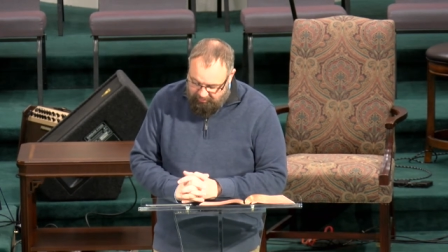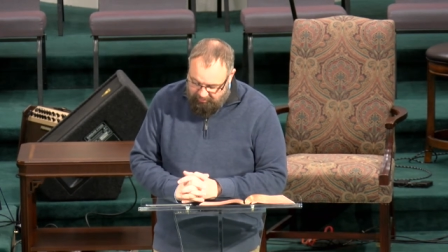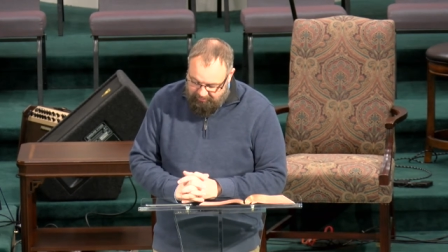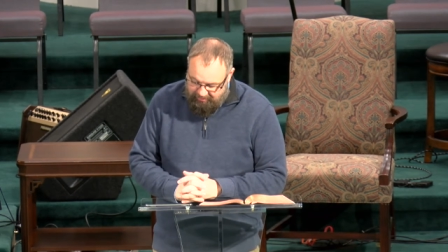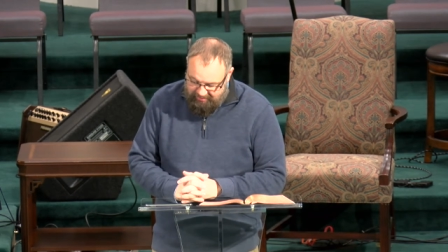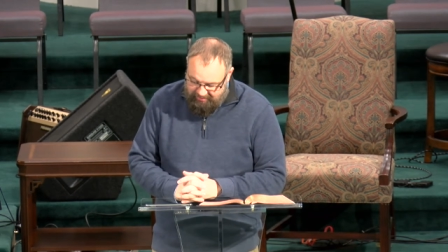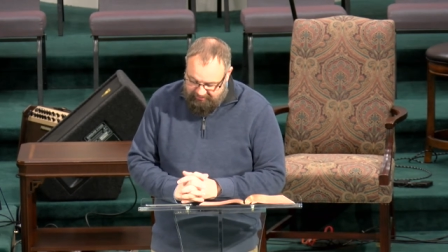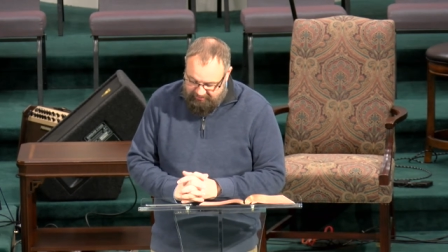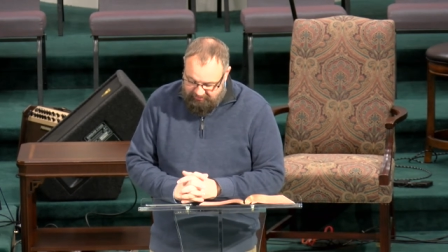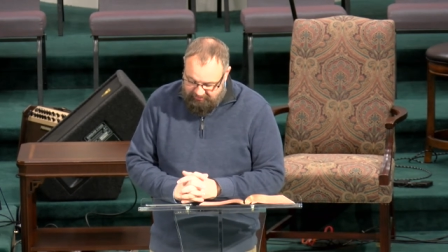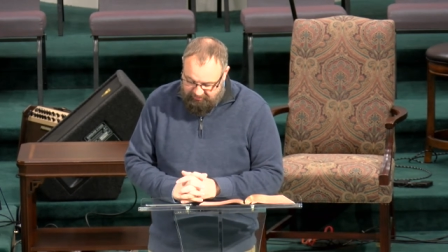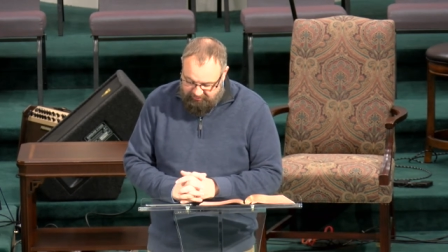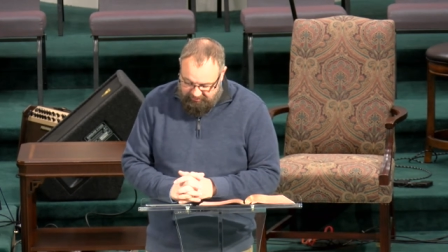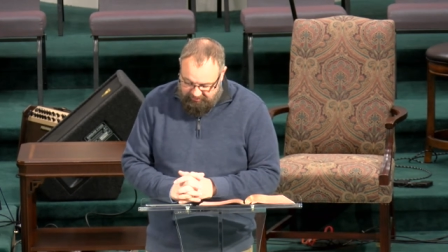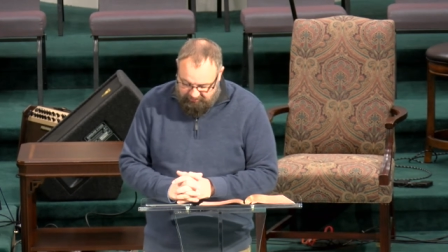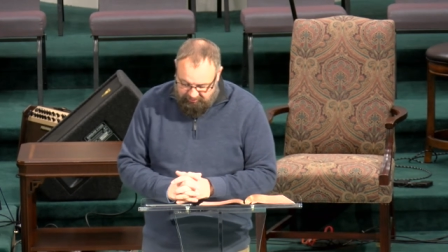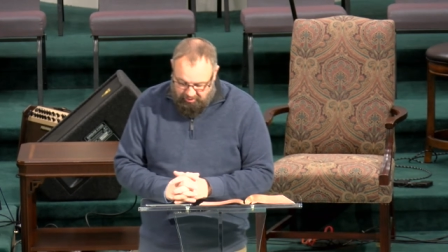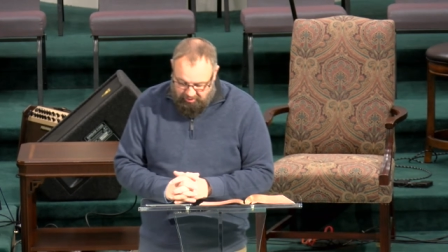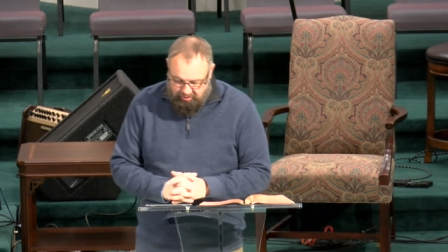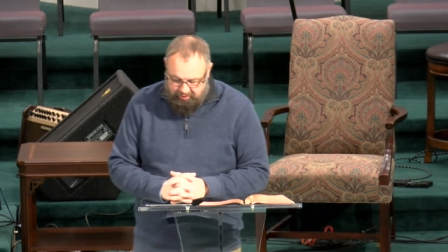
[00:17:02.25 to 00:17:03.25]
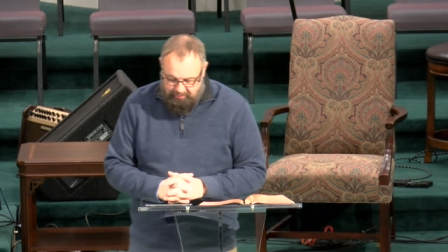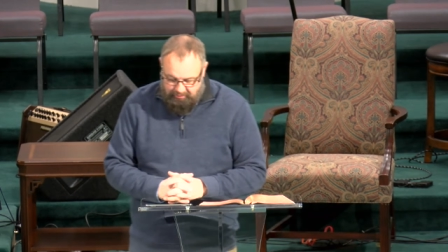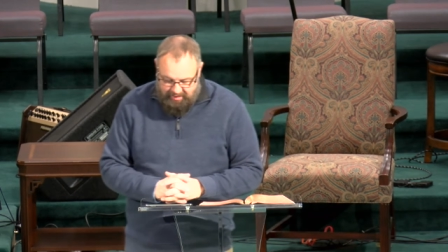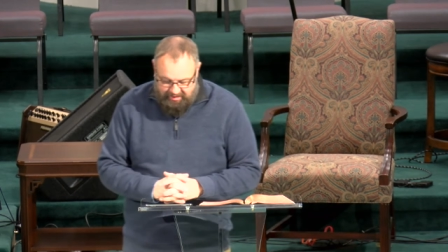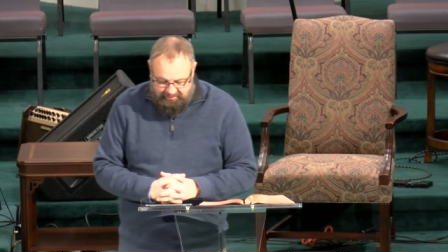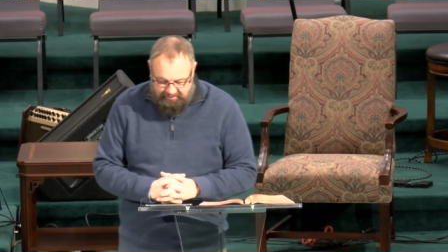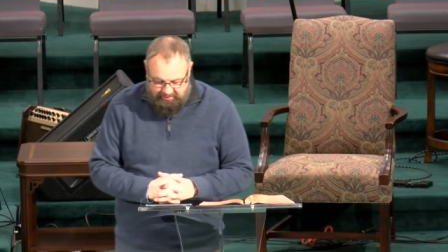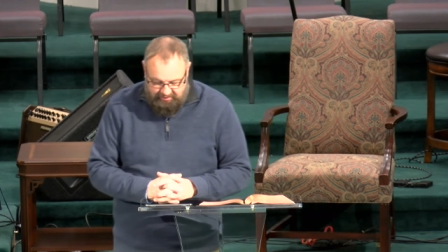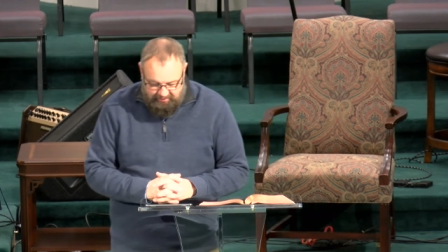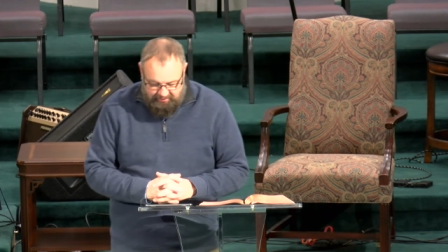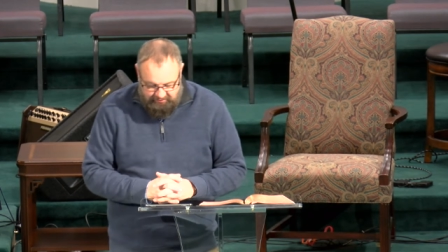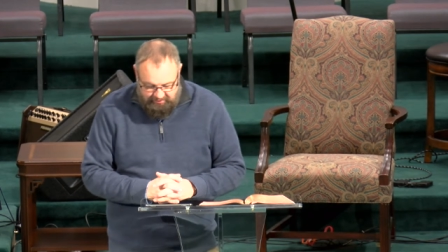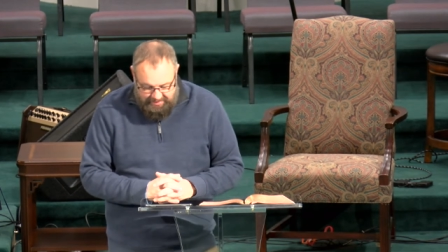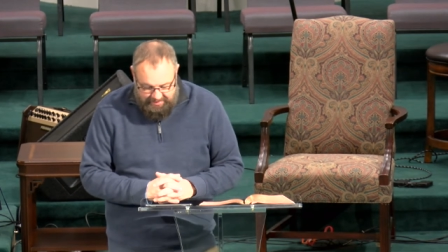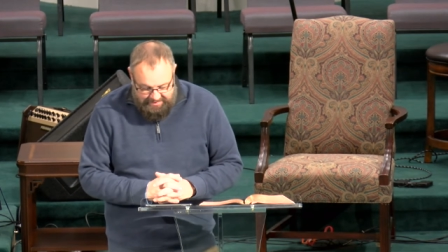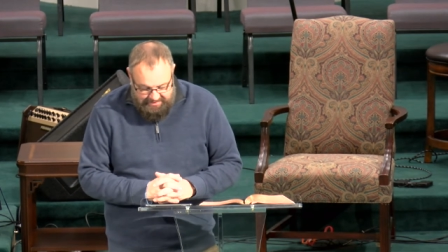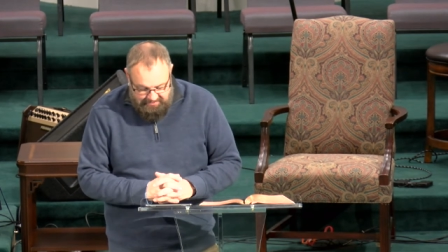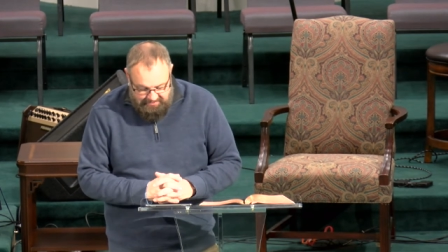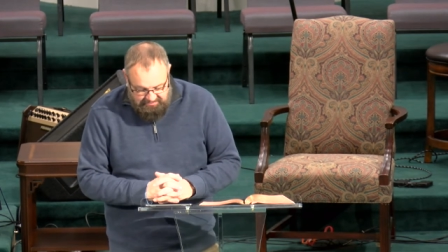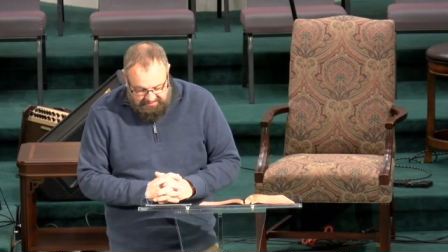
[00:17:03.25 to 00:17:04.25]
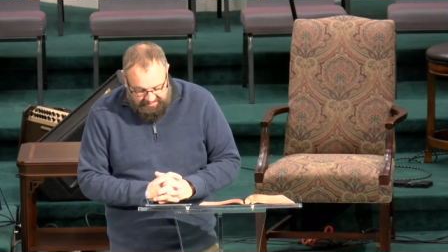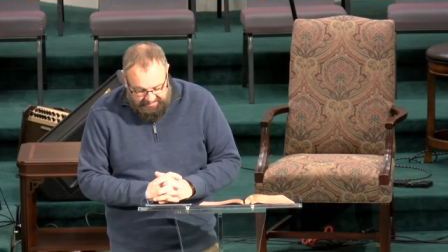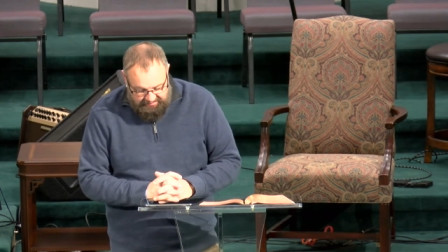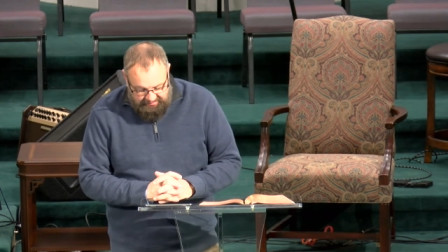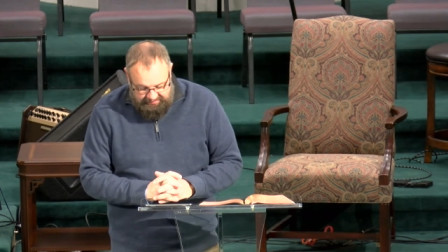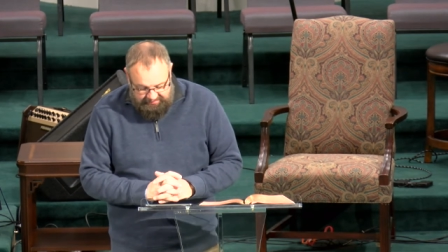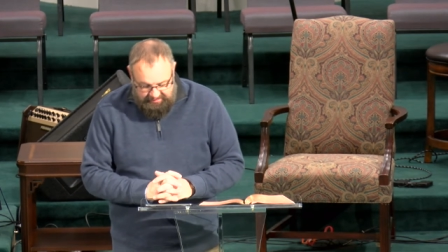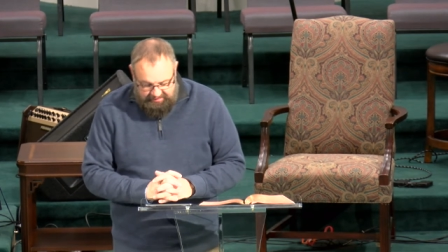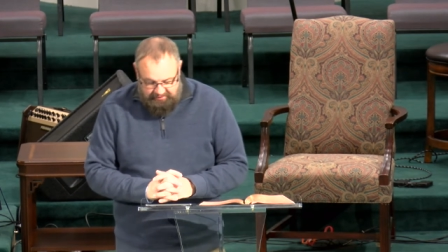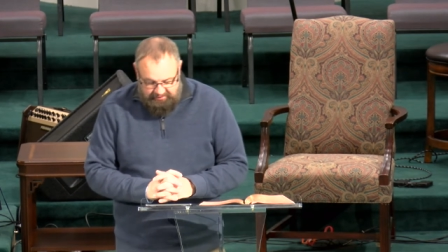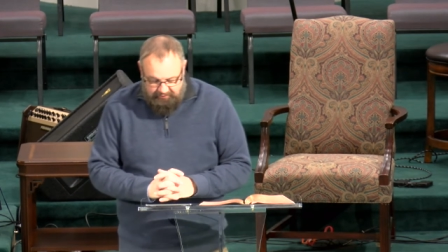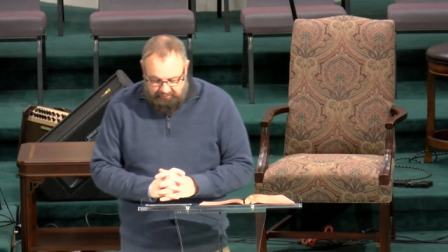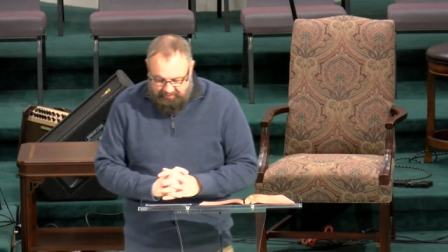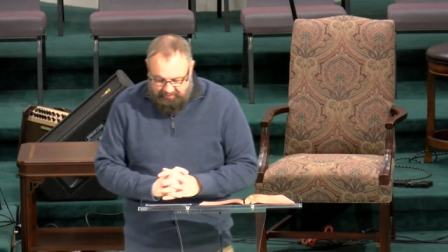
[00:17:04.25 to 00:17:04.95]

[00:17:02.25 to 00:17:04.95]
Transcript: about this, they taught about this. And the kingdom